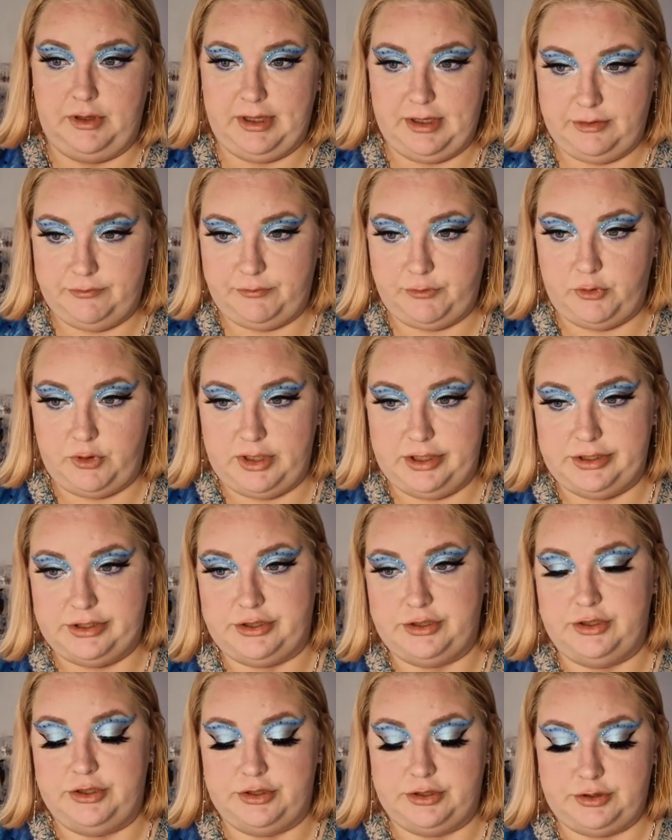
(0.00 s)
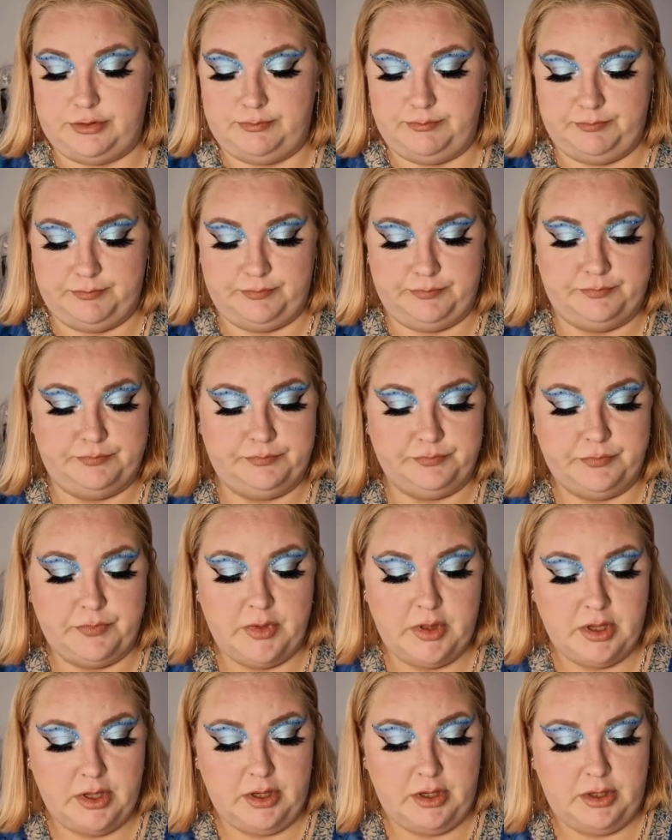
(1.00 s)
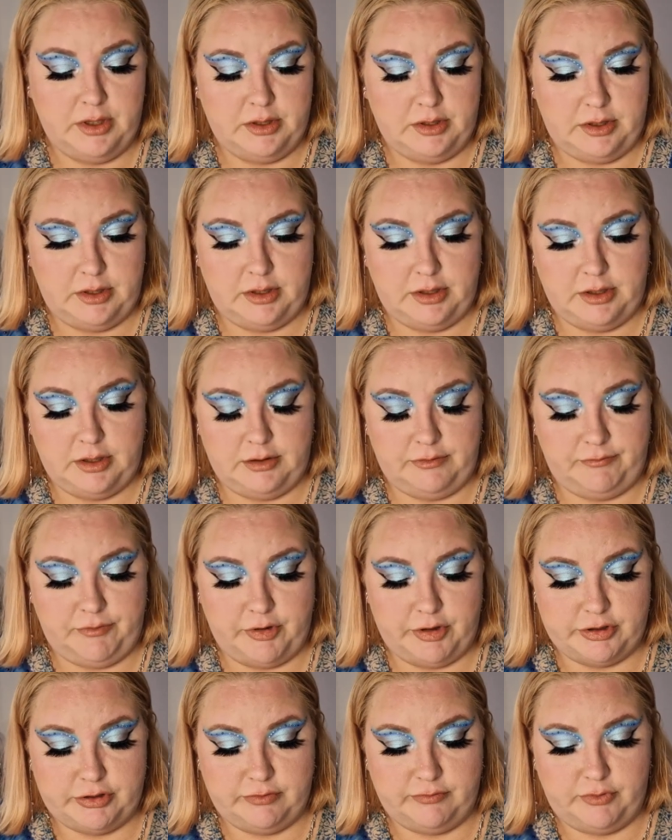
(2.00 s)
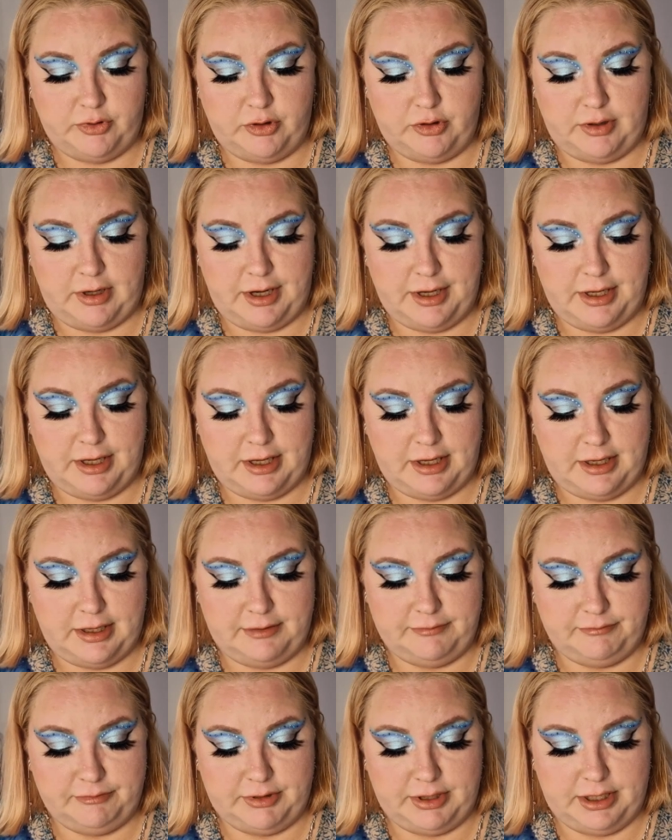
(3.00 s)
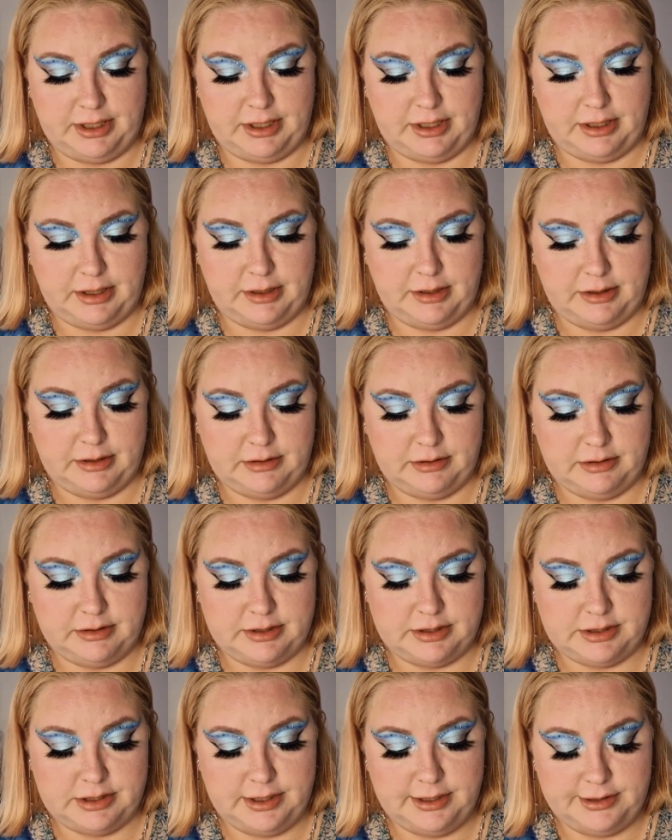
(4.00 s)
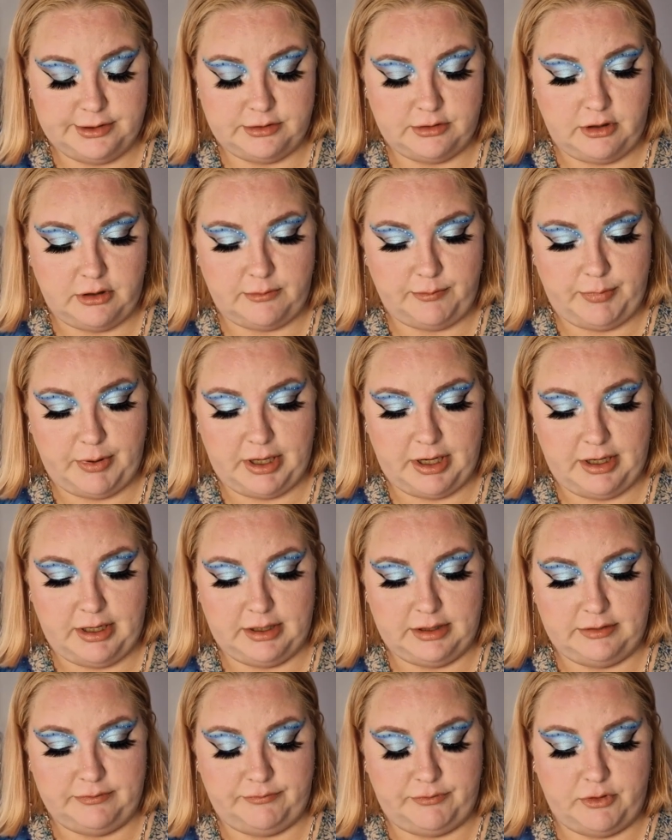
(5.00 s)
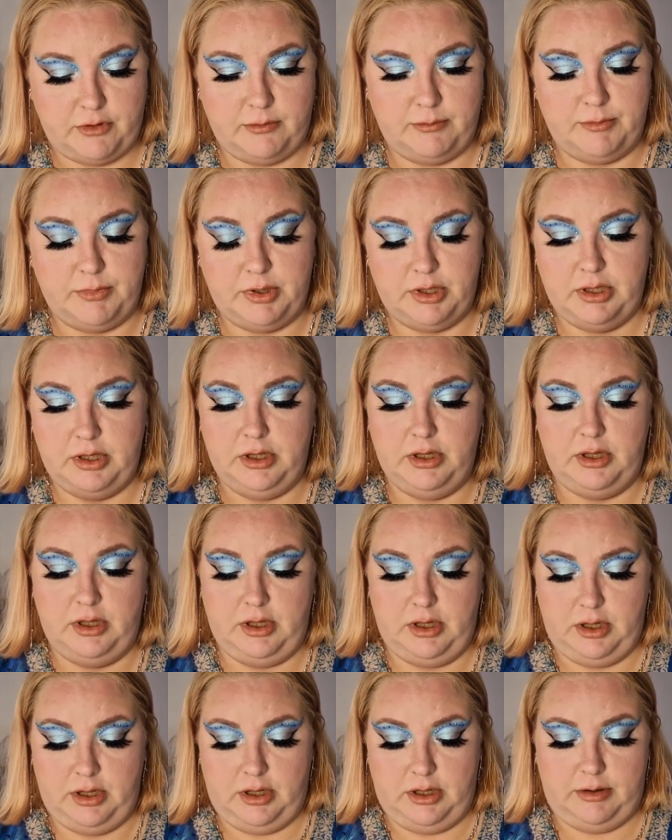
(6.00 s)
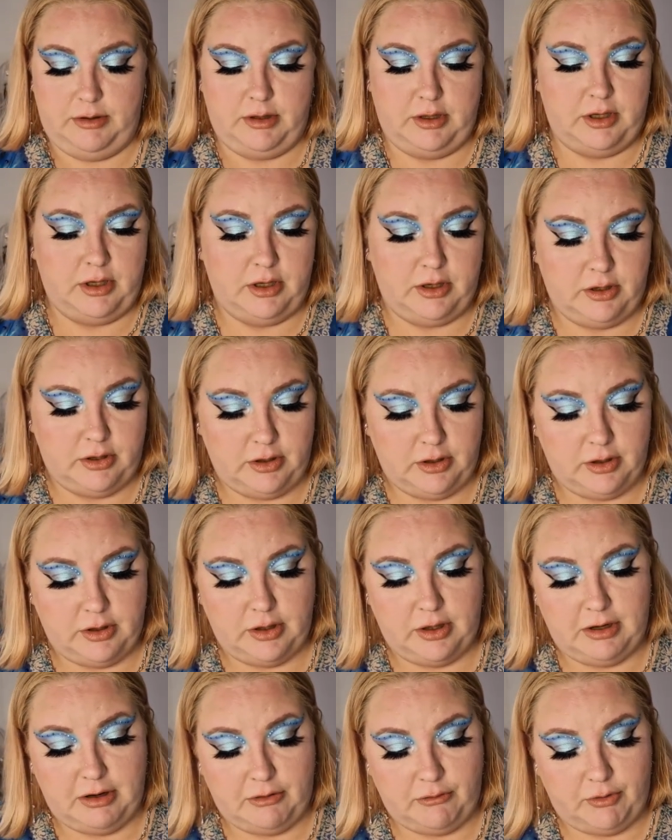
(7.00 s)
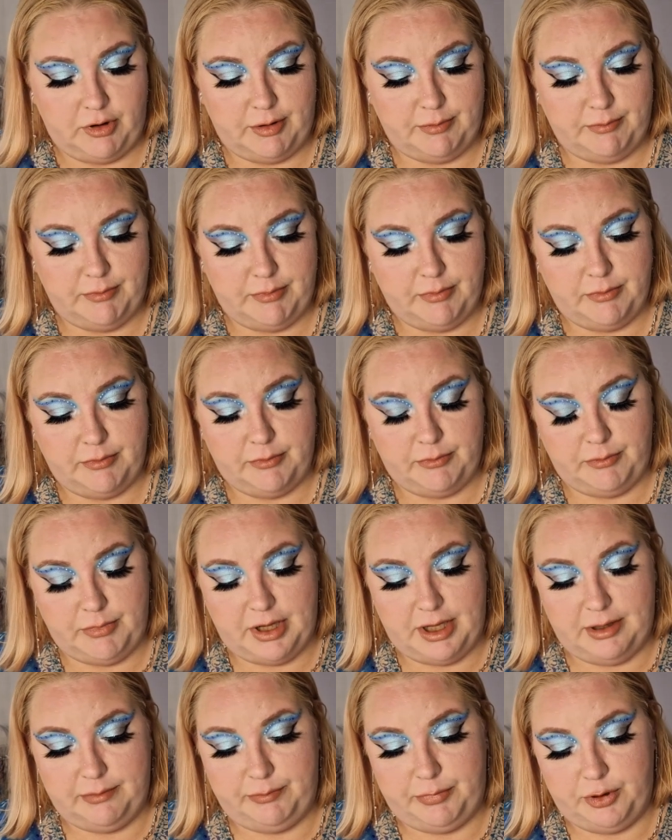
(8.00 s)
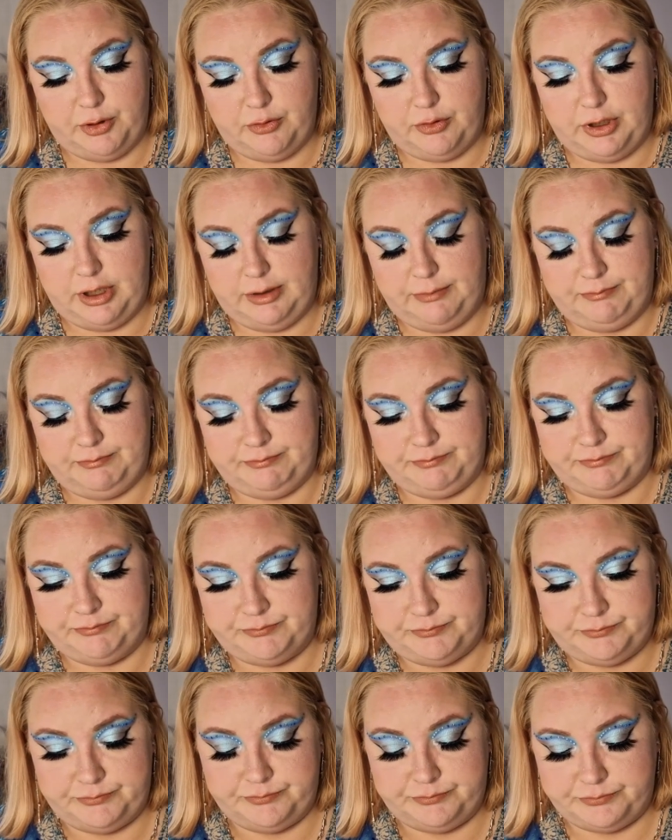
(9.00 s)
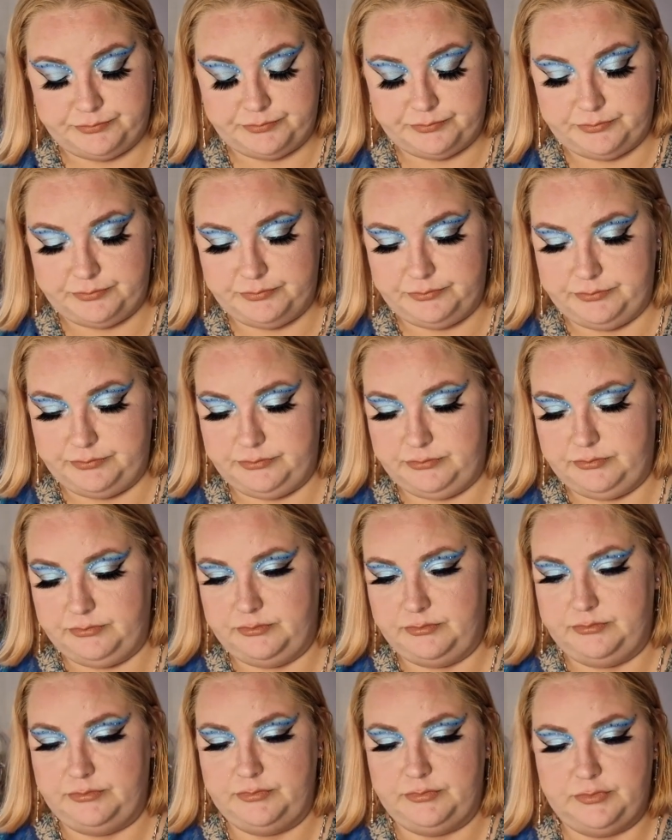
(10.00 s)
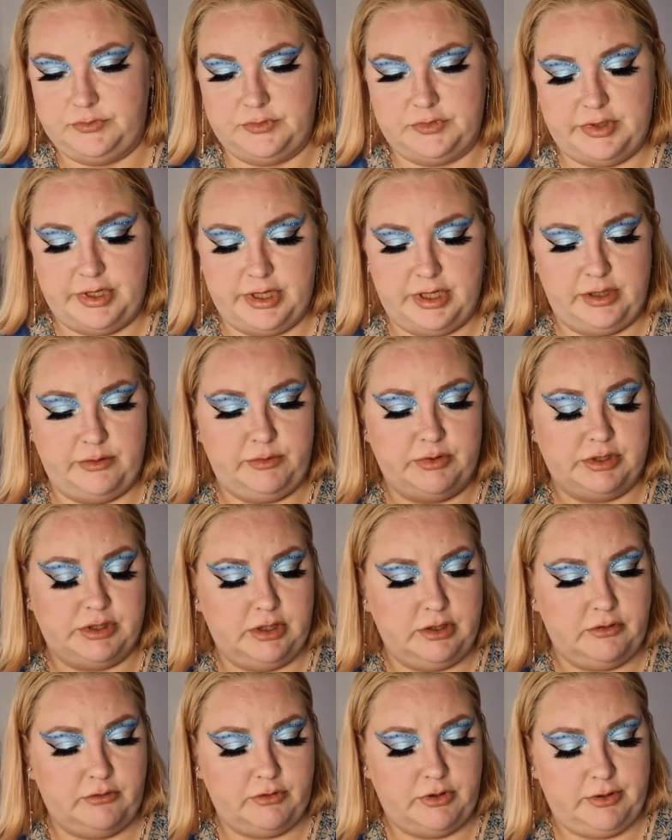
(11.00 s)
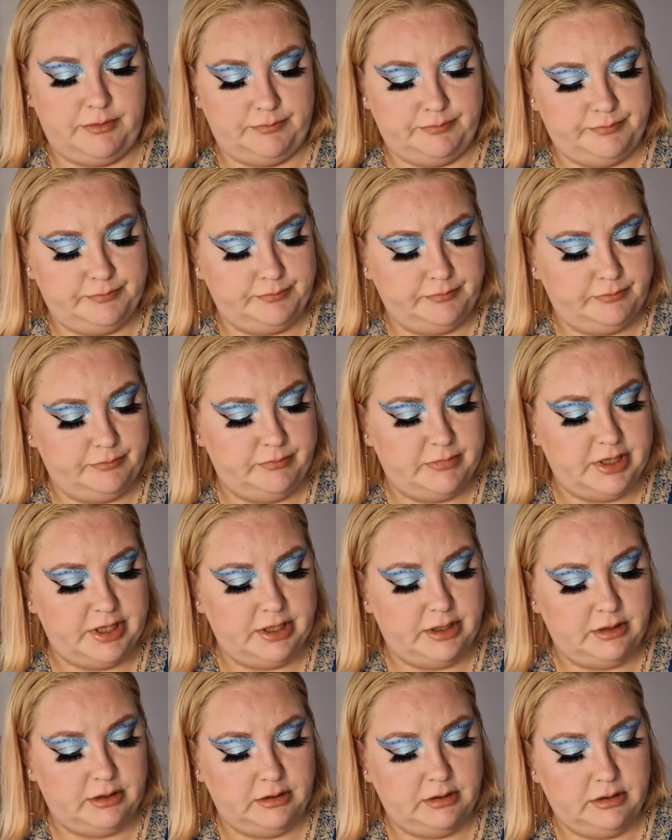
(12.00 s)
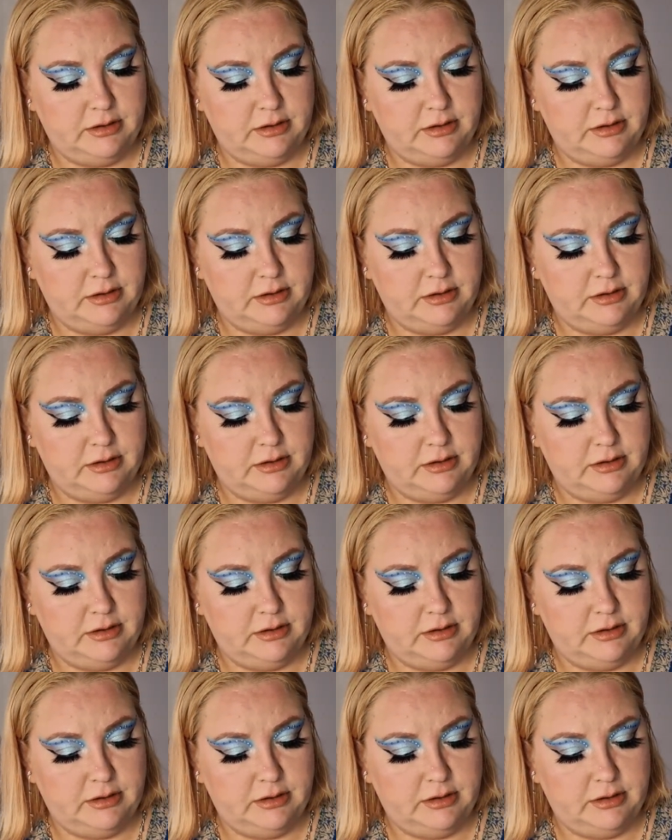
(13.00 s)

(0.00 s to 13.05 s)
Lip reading: influencers. First of all, I have the Sea Talk palette from Nobe Beauty. I think it was Lauren May.